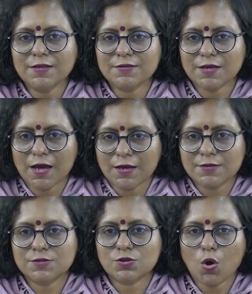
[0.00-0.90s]
the
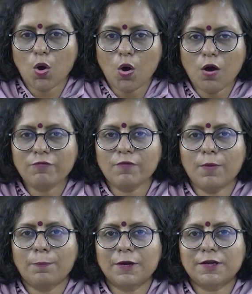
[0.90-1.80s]
chance of
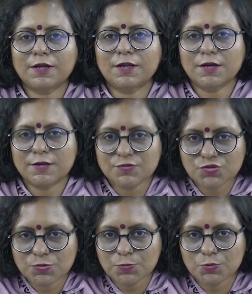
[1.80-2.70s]
a particular
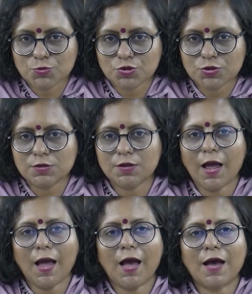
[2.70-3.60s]
distribution
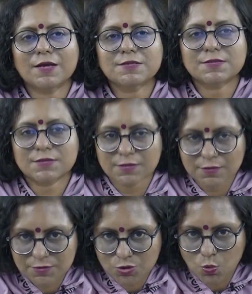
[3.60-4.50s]
as
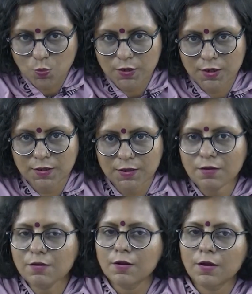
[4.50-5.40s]
shown in
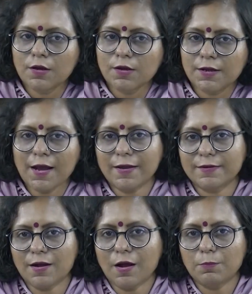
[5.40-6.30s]
the
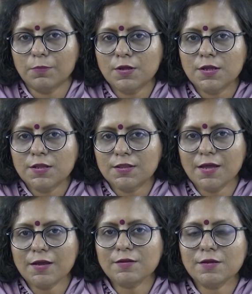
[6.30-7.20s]
diagram.
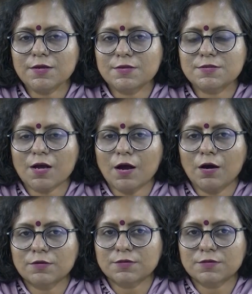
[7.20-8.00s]
There is a